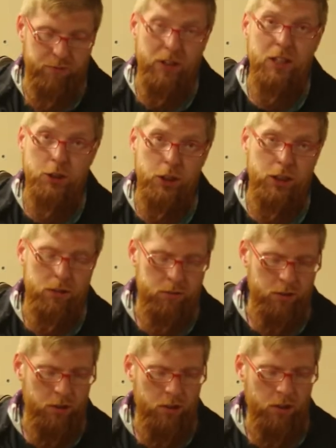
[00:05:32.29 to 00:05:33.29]

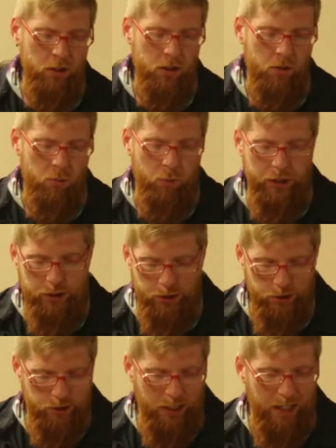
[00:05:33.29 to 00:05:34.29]
finishing, which
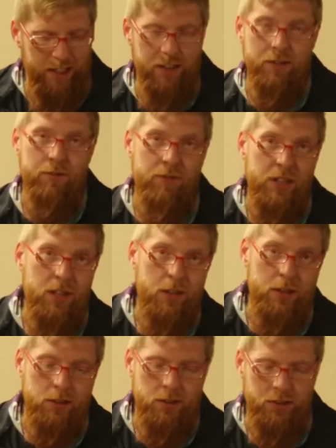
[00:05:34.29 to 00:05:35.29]
is kind of
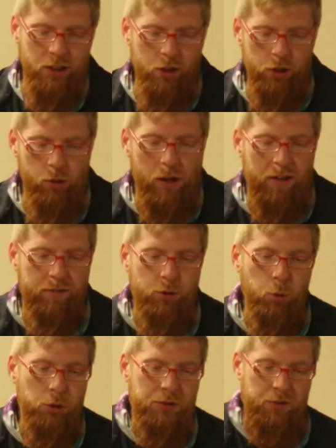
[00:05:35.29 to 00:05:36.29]
these. You have
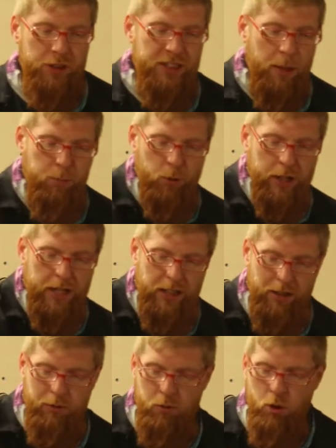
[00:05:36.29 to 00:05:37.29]
tools for
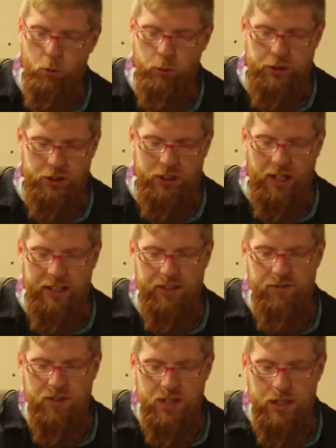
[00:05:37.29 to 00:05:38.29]
separating, which is kind
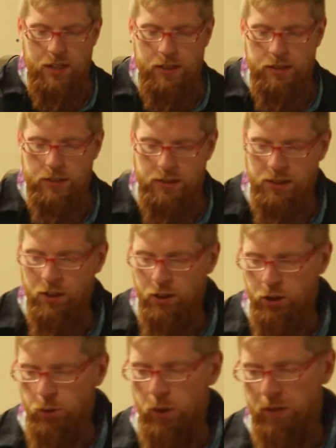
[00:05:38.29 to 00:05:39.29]
of these.
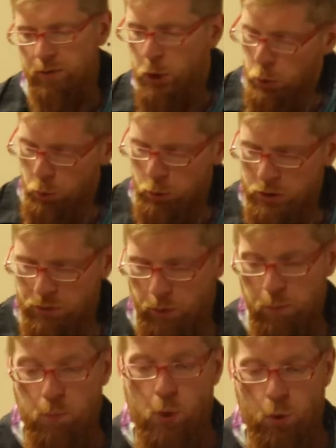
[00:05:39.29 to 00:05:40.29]
You have tools for
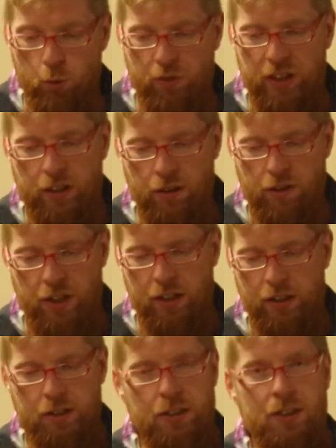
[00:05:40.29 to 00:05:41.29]
moving
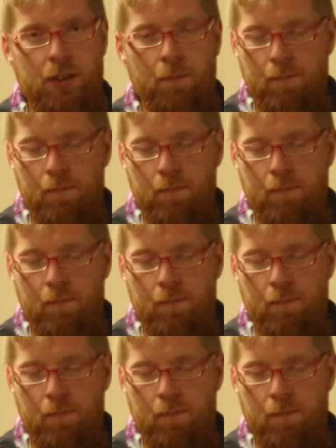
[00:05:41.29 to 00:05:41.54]
things.